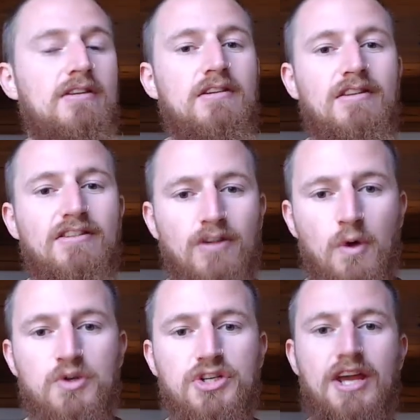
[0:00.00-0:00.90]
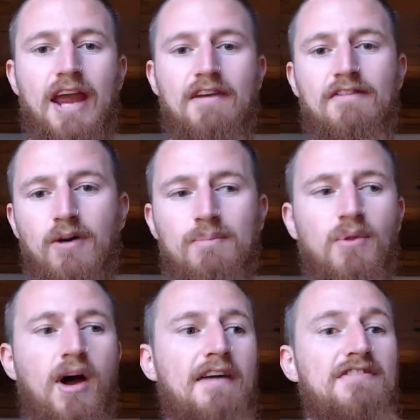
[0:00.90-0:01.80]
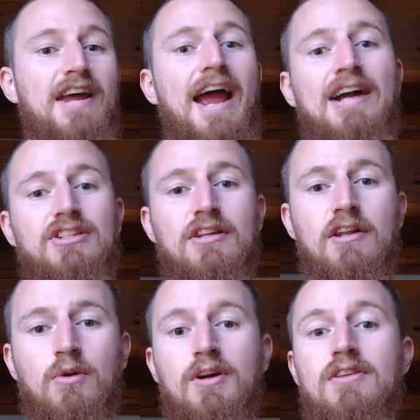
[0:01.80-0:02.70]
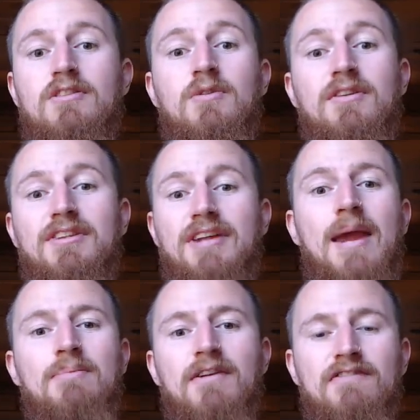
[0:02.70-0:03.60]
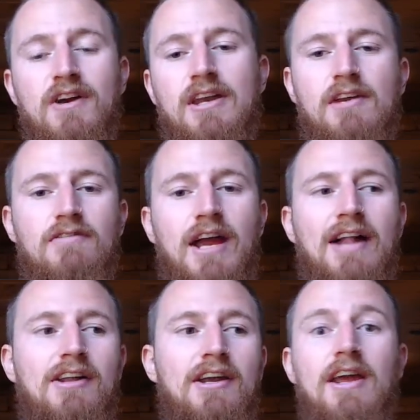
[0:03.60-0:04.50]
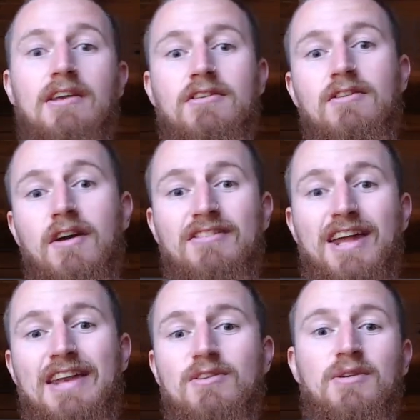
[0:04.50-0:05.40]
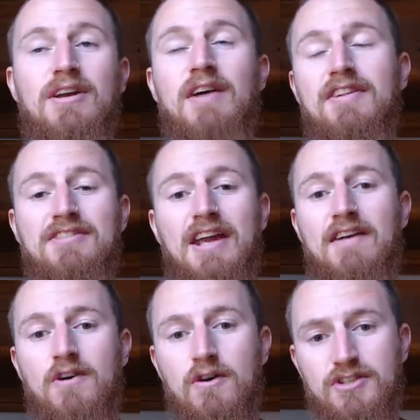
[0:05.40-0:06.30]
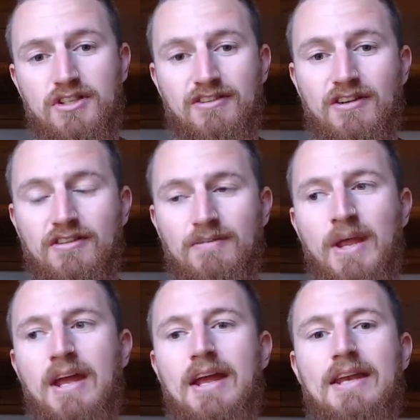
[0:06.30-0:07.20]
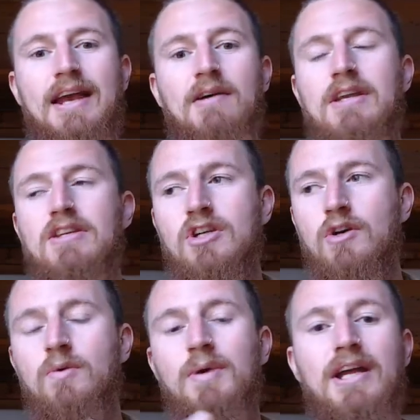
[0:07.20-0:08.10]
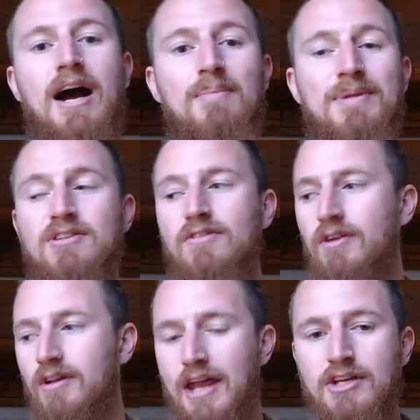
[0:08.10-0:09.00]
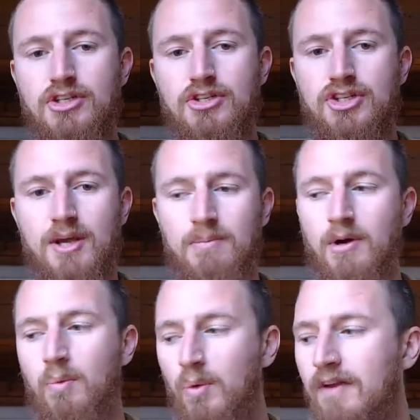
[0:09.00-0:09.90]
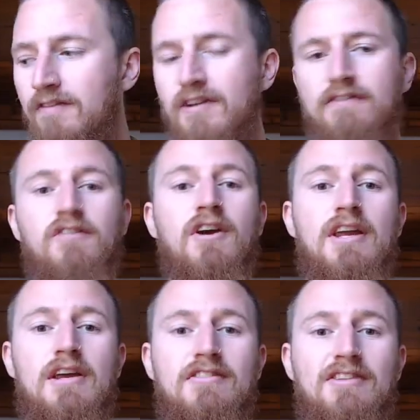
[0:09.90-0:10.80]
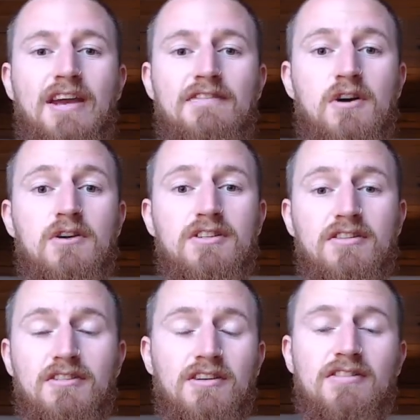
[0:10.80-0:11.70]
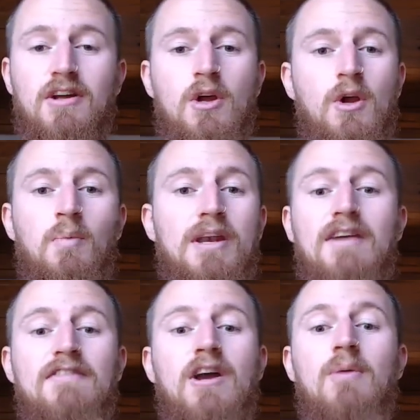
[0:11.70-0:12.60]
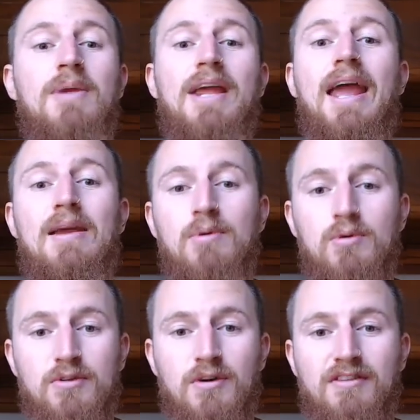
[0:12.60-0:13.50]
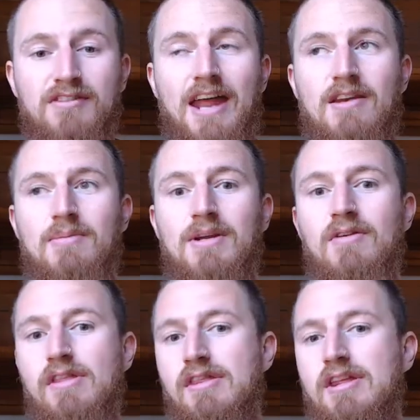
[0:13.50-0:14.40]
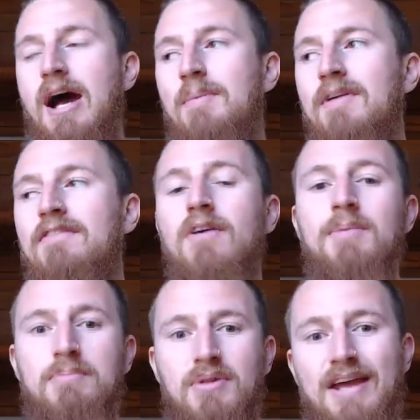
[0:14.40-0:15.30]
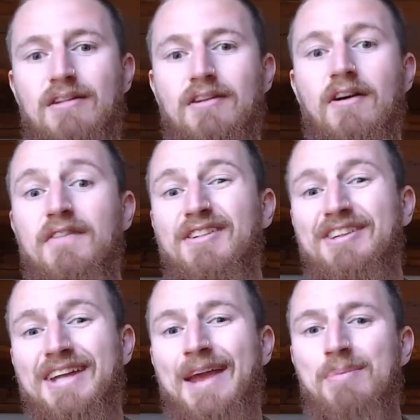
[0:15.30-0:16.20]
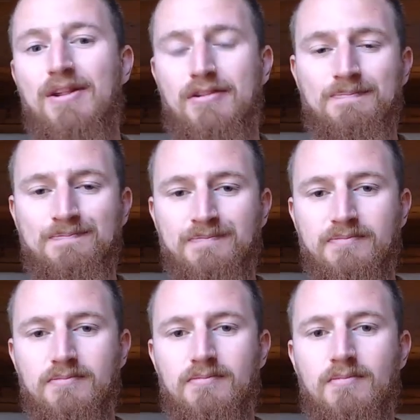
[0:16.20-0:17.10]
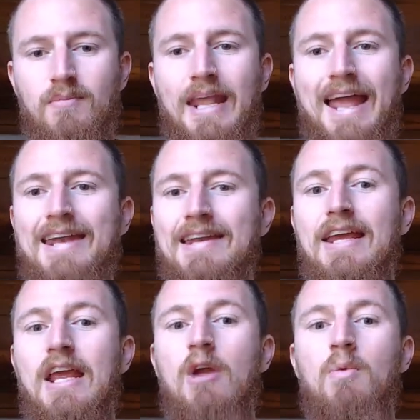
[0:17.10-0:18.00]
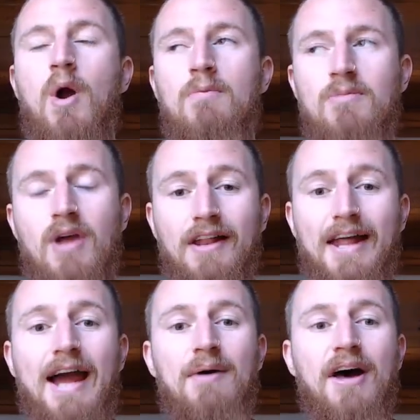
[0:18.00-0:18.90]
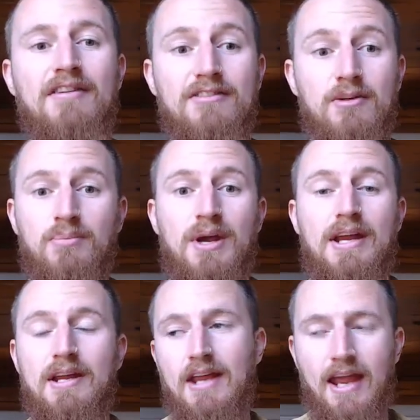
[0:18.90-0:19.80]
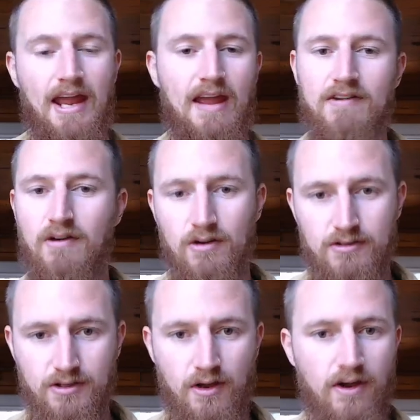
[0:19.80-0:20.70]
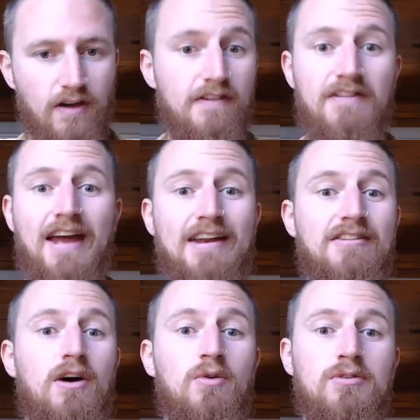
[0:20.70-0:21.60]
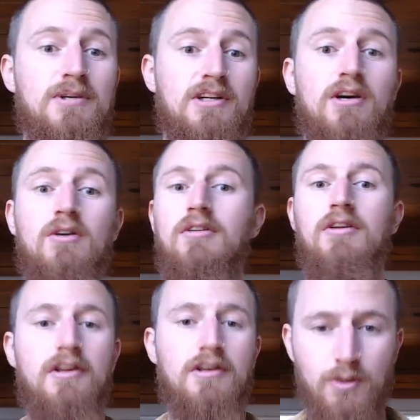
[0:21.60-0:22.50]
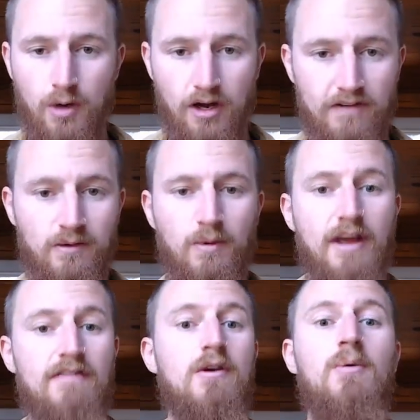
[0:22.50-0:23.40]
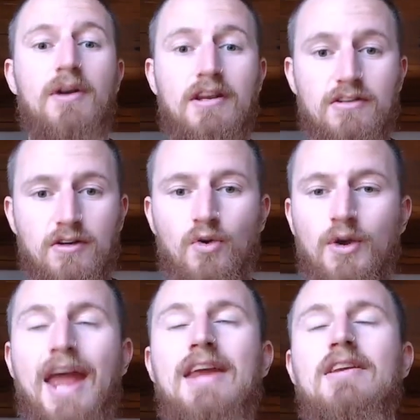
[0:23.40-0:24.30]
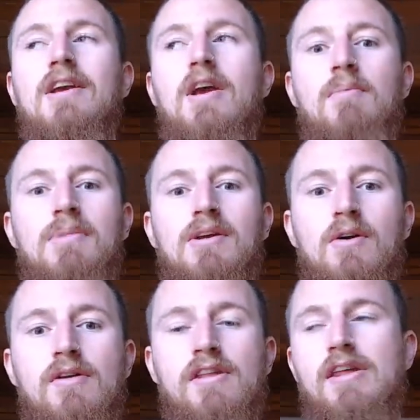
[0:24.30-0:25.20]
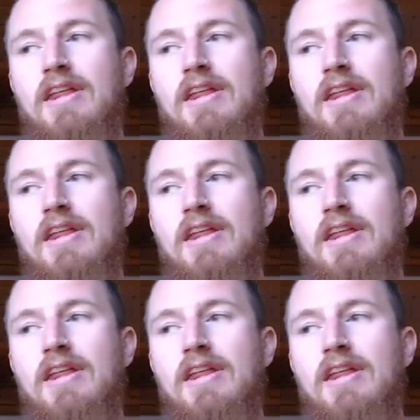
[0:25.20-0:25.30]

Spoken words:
dissociate from life. They're actually looking to escape the 3D reality and ascend to another state of consciousness. Now, until we come into relationship with the 3D state of consciousness, we're never going to be able to ascend because it's coming from a place of escapism. And it won't allow us to bring heaven onto earth if that is the ultimate goal or the new earth or whatever you're wanting to create, because it's